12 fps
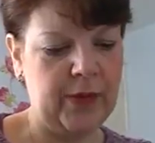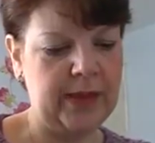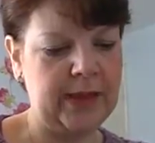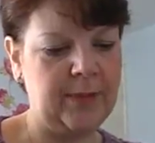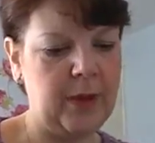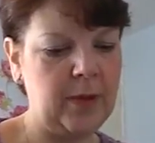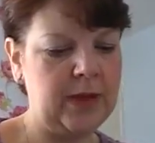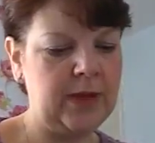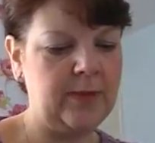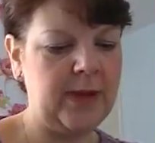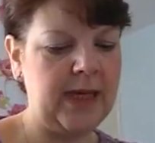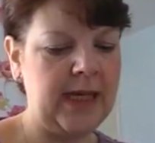It's supposed to
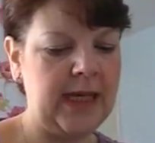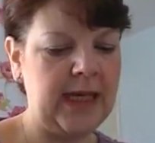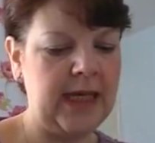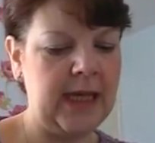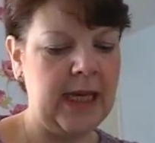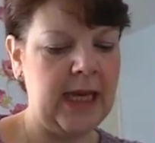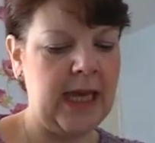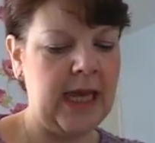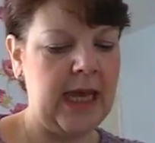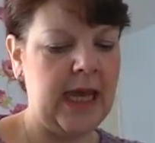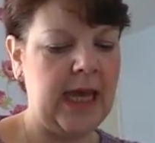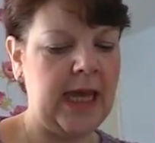be
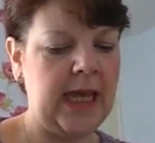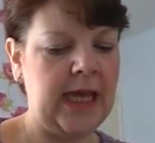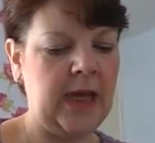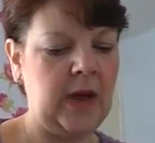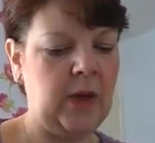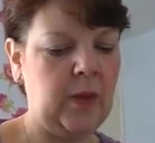a